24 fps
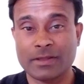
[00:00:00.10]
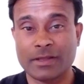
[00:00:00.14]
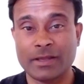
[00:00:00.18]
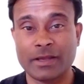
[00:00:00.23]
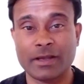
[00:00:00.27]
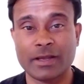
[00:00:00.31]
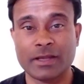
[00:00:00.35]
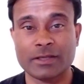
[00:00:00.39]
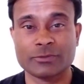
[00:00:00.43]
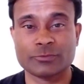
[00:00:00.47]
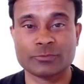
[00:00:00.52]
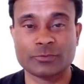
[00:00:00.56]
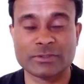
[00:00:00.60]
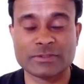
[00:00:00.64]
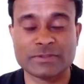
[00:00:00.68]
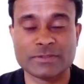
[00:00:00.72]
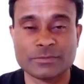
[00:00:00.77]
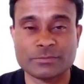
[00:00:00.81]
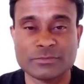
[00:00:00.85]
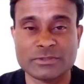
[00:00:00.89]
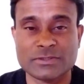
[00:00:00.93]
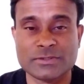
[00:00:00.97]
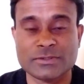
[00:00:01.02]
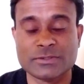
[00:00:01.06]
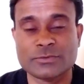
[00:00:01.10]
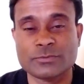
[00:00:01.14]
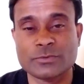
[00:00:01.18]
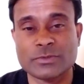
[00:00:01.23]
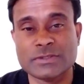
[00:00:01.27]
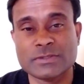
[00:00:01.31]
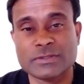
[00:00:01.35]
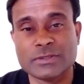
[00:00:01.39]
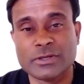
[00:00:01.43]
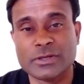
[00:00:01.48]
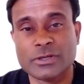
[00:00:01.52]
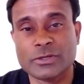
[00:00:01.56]
Hey guys, what's up? This is
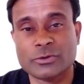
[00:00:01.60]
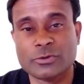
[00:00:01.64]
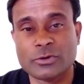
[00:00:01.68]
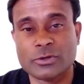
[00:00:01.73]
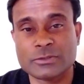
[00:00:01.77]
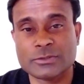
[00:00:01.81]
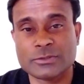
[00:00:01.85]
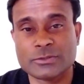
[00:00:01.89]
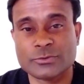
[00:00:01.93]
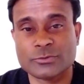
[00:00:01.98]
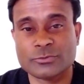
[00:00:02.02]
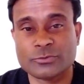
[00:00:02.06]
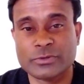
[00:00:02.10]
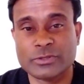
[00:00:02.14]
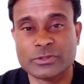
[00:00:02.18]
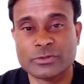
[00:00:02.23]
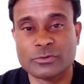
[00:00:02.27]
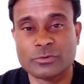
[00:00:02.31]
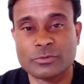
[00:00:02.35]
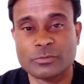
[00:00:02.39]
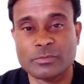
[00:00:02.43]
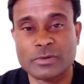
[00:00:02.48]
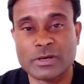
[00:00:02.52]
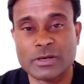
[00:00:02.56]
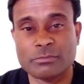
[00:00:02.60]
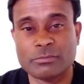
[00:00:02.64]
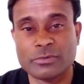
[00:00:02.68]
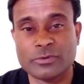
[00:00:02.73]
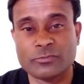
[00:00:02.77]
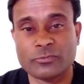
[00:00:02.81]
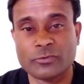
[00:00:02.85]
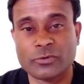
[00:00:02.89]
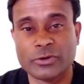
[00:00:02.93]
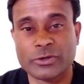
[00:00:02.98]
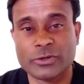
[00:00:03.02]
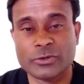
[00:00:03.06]
once again Dr. Surendra Kumar
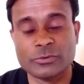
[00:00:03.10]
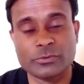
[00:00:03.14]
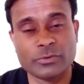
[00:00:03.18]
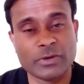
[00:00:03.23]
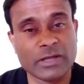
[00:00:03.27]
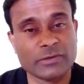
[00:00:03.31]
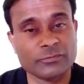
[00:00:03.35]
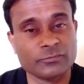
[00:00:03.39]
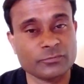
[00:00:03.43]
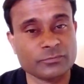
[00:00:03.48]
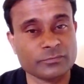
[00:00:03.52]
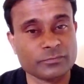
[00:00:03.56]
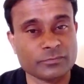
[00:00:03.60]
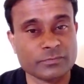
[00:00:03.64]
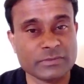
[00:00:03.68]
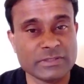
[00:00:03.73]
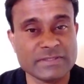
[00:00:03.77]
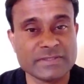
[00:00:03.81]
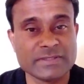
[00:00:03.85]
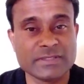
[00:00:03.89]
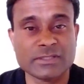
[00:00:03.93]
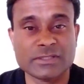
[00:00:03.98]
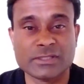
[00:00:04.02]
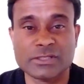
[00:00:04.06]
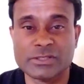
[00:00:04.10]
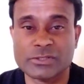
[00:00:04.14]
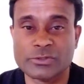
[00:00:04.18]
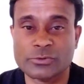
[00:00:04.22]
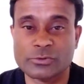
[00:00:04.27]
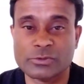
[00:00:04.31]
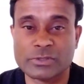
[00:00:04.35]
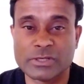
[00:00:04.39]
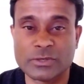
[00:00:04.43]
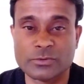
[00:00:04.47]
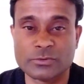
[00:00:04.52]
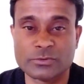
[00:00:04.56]
before you. I've recently
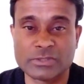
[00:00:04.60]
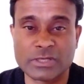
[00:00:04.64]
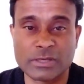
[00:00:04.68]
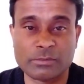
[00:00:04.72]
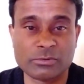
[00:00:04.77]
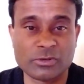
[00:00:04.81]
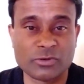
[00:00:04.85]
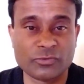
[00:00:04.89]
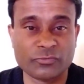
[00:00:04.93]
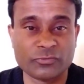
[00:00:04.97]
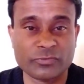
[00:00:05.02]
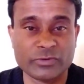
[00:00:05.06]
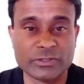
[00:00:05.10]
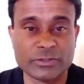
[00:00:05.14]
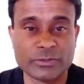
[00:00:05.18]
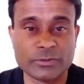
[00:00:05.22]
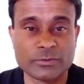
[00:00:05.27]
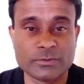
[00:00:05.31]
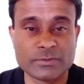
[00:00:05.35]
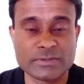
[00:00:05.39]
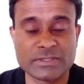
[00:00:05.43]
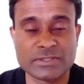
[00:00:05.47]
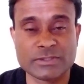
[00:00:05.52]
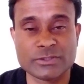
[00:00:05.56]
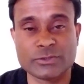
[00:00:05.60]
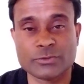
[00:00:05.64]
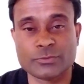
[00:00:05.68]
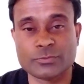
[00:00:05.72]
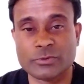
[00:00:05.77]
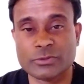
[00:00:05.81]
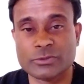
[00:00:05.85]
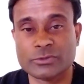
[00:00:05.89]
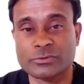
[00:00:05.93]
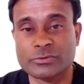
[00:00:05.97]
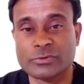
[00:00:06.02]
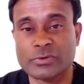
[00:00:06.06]
rolled out a couple of videos. I just
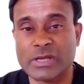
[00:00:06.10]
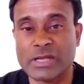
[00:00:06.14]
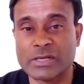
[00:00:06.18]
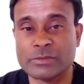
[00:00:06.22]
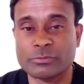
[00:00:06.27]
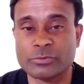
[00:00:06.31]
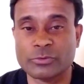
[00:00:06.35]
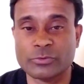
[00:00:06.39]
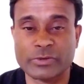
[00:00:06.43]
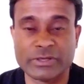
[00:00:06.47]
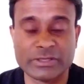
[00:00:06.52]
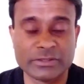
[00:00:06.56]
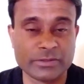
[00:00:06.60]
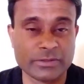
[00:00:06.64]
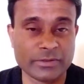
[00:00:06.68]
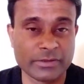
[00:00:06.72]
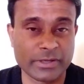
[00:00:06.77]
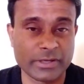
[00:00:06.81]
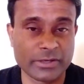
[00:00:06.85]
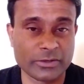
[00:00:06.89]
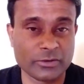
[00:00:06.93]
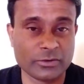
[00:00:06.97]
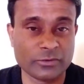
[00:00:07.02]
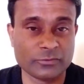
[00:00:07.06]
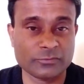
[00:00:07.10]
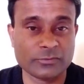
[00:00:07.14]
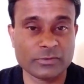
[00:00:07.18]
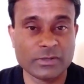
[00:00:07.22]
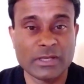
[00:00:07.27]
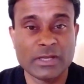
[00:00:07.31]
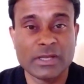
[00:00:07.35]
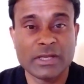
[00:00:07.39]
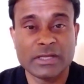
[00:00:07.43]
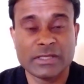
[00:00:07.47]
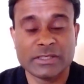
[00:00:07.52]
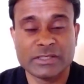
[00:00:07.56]
wanted to help you get the hang of
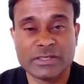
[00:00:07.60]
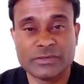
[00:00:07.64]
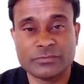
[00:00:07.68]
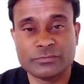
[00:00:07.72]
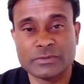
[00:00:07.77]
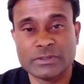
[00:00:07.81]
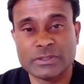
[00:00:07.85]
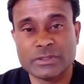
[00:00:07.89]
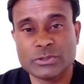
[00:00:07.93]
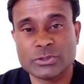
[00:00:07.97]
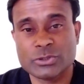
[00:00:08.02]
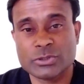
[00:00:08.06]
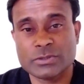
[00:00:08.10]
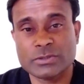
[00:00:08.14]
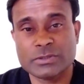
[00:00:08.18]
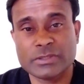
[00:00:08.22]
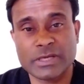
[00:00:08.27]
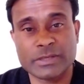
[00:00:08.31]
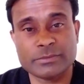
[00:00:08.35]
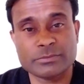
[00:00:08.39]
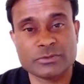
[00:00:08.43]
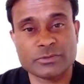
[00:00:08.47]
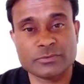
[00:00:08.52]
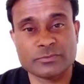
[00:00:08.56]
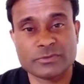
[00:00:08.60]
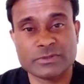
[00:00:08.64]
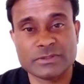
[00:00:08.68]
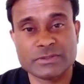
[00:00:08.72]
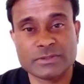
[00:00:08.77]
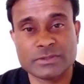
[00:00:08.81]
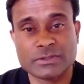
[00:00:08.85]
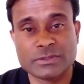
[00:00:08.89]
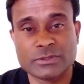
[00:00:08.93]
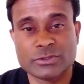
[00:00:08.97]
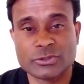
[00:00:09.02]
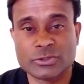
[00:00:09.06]
definition, types of
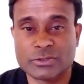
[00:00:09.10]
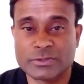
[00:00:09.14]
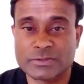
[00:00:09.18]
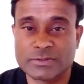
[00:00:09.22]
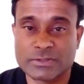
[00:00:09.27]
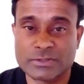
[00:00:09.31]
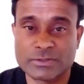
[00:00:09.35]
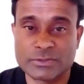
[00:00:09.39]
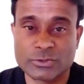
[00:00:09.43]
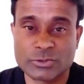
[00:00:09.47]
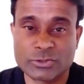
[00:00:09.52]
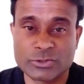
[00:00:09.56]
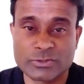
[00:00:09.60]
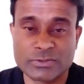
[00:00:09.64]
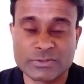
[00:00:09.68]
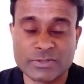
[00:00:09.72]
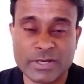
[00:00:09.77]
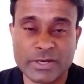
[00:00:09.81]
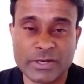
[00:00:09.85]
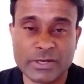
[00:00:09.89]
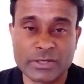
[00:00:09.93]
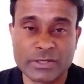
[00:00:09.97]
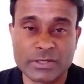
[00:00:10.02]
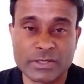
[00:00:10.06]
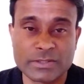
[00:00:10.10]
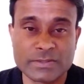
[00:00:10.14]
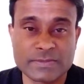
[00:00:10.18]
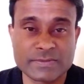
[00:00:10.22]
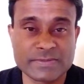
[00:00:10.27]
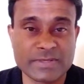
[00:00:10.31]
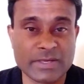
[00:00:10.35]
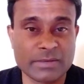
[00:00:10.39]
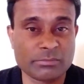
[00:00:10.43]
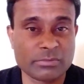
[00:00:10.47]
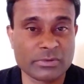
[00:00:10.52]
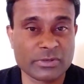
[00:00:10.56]
research, research design, and
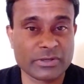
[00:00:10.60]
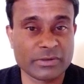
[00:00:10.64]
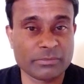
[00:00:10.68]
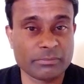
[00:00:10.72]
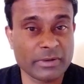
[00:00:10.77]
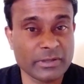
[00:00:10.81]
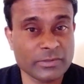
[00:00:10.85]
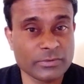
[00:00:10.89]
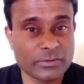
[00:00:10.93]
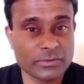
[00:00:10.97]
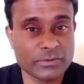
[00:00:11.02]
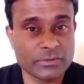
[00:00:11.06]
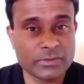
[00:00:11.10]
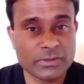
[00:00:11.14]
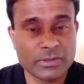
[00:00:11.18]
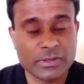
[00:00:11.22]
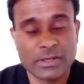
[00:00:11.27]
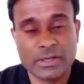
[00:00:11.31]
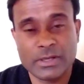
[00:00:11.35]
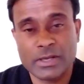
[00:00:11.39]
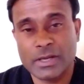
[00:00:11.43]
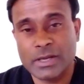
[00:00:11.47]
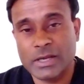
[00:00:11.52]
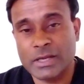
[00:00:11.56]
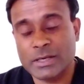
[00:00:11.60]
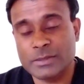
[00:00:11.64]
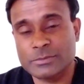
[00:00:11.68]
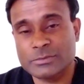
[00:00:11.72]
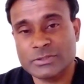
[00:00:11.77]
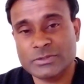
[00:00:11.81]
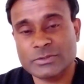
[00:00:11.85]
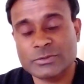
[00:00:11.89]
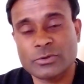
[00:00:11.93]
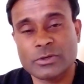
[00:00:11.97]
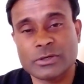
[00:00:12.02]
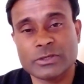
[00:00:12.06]
sampling method. And I'm
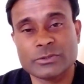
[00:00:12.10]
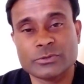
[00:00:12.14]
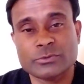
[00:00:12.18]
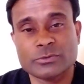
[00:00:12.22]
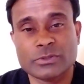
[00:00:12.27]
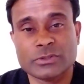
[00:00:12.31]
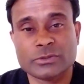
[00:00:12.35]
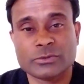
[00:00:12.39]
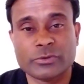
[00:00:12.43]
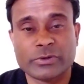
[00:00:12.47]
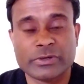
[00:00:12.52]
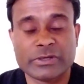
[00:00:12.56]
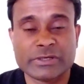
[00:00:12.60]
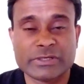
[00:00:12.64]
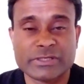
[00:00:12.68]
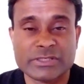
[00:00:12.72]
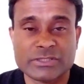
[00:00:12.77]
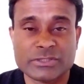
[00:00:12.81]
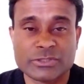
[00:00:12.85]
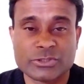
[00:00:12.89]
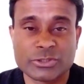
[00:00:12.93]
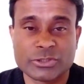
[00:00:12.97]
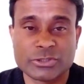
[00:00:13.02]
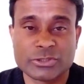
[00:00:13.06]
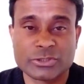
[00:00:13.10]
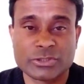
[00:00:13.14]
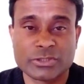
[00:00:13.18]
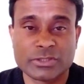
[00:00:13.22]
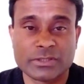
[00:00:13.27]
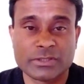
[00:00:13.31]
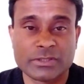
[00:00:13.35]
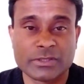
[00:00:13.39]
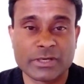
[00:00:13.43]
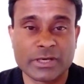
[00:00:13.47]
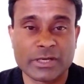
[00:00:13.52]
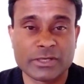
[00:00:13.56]
just going to do a quick
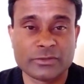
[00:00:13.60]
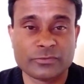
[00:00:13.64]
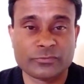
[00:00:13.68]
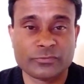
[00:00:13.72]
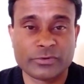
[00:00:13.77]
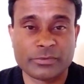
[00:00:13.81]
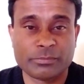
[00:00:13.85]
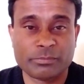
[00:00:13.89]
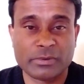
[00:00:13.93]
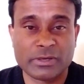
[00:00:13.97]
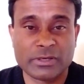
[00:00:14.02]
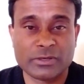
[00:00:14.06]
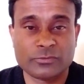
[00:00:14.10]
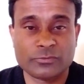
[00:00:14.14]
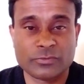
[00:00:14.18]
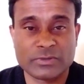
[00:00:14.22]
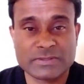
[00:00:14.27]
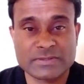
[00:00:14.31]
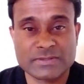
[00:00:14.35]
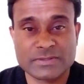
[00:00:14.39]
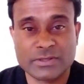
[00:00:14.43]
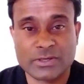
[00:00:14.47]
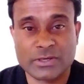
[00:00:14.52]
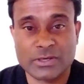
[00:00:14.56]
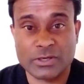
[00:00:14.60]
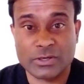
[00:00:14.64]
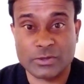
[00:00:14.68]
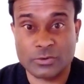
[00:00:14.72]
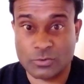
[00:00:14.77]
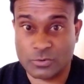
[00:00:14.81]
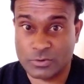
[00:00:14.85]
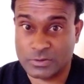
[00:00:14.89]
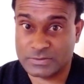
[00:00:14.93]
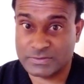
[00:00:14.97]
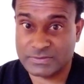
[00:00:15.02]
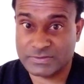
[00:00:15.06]
reiteration and a kind of repeat once again
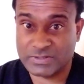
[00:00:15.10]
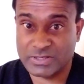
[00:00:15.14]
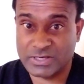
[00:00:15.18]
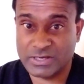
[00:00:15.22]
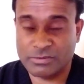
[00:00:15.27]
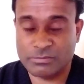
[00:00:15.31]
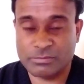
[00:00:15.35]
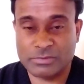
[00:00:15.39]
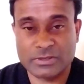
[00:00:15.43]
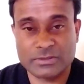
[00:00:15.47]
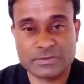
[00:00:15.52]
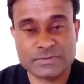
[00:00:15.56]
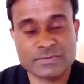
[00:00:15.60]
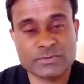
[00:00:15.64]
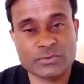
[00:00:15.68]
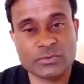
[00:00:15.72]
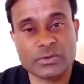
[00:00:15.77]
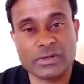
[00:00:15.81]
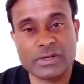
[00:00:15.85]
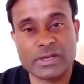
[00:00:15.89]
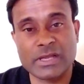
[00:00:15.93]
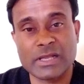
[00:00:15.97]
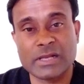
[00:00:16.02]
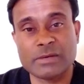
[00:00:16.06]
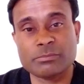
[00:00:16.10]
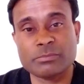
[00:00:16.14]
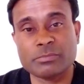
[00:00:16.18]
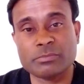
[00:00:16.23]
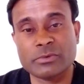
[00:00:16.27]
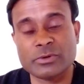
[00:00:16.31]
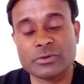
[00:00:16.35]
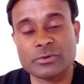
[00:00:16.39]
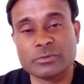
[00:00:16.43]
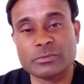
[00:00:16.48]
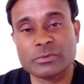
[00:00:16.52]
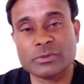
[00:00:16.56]
on same. And it's going to help,
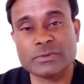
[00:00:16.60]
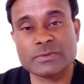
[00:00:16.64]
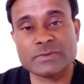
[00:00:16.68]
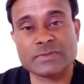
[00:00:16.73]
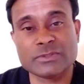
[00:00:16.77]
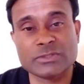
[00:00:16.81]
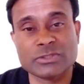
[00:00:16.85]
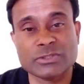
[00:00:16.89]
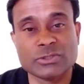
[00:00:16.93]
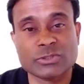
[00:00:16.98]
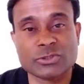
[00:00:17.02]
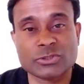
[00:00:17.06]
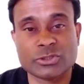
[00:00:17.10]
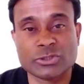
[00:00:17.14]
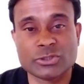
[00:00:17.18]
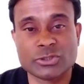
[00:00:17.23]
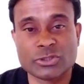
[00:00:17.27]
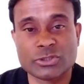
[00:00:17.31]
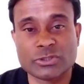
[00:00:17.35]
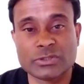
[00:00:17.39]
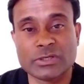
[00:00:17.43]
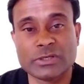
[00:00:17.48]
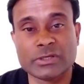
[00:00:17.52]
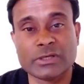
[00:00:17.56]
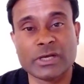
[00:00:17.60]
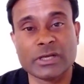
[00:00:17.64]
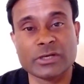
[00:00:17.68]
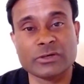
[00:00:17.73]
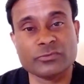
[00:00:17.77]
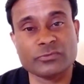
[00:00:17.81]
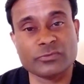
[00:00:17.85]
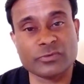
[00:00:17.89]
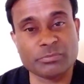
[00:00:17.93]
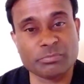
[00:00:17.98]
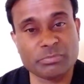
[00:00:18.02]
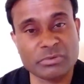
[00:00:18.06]
because reiteration and kind
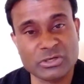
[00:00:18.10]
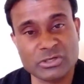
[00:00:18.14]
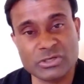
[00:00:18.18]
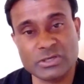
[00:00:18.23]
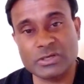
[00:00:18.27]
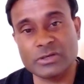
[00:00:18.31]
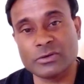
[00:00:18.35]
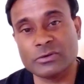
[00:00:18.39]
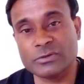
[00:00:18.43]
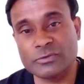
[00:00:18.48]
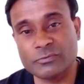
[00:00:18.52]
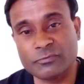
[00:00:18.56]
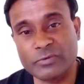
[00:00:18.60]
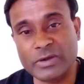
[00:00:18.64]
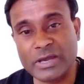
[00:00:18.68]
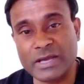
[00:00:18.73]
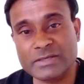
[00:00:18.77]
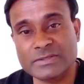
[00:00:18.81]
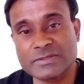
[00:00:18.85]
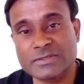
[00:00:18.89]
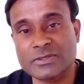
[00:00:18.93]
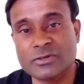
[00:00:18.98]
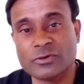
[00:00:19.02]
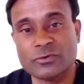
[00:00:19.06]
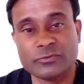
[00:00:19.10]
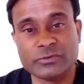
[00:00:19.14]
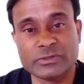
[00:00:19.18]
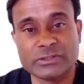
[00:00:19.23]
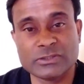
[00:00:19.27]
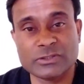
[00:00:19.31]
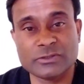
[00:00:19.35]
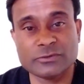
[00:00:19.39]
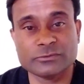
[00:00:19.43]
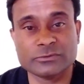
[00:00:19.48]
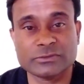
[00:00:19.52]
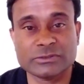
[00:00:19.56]
of repeating the facts over
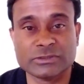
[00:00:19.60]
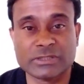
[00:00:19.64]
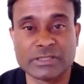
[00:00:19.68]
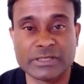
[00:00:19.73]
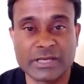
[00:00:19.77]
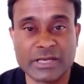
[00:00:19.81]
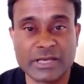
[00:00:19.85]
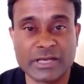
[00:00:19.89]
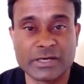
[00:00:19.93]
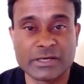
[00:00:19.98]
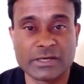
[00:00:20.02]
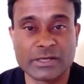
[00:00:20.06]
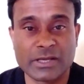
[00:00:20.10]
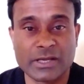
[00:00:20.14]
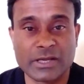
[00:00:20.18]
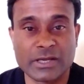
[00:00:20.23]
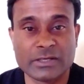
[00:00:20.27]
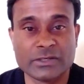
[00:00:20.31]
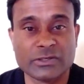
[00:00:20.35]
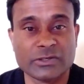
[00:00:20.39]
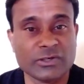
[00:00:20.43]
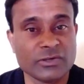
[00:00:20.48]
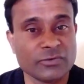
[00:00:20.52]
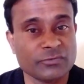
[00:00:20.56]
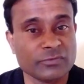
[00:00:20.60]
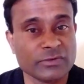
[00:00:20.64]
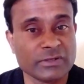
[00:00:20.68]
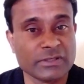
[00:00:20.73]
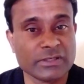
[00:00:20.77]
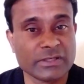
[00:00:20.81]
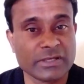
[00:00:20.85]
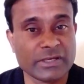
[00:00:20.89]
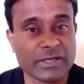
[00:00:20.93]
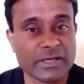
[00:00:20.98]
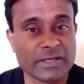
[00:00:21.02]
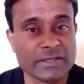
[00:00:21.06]
and over again and again
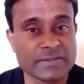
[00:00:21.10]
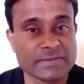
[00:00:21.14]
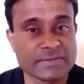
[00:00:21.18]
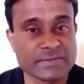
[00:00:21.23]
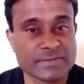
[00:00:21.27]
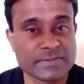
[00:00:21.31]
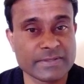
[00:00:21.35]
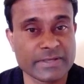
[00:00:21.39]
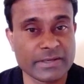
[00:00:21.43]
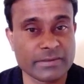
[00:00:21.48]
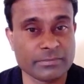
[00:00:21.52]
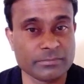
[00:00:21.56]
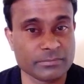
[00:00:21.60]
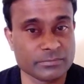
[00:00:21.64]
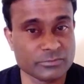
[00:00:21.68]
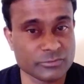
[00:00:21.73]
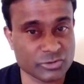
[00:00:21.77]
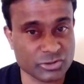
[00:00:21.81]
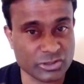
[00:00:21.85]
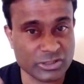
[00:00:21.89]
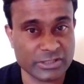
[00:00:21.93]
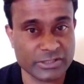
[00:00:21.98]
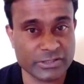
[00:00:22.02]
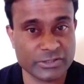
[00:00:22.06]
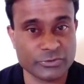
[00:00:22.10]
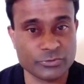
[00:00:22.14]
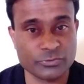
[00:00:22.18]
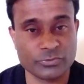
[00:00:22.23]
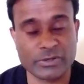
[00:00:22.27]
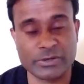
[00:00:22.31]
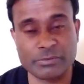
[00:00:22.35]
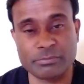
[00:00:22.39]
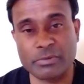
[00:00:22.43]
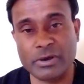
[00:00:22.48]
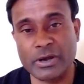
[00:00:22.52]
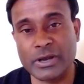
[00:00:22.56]
definitely gets them drilled into
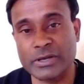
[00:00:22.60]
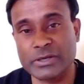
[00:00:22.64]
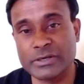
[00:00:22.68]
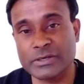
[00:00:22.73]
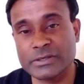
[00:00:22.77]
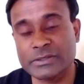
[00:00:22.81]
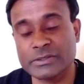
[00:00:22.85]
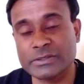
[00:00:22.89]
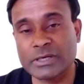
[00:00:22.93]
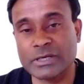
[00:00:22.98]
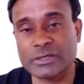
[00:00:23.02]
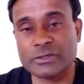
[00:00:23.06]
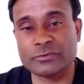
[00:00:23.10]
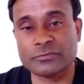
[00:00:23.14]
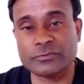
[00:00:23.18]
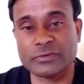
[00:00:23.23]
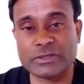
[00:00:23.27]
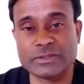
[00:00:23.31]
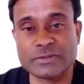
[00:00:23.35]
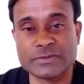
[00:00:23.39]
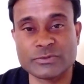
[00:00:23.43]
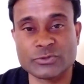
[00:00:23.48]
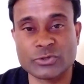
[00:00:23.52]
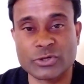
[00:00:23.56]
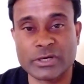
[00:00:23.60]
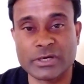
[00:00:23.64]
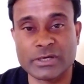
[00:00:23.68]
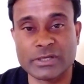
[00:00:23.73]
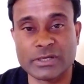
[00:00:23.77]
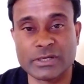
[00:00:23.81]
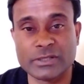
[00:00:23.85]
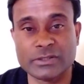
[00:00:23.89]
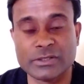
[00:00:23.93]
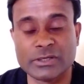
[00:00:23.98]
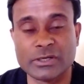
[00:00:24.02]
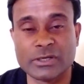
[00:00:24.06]
our mind and kind of
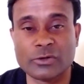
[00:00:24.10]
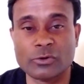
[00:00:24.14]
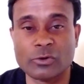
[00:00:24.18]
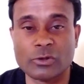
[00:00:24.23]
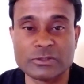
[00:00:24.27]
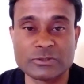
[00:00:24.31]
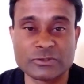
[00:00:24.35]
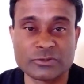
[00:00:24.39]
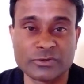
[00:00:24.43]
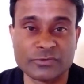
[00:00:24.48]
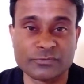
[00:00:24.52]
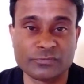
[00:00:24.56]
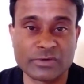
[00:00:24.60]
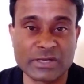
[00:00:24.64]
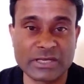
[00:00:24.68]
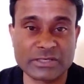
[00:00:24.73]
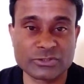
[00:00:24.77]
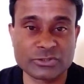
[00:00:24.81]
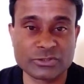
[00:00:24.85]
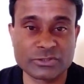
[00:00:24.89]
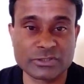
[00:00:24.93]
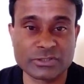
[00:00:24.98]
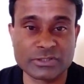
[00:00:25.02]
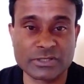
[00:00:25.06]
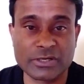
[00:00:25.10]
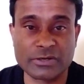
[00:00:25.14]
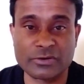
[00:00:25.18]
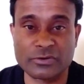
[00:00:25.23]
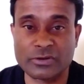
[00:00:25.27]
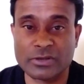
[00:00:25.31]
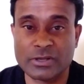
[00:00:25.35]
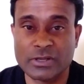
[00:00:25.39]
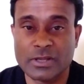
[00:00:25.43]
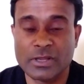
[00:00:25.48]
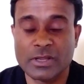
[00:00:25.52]
understanding, and they are also reflected in our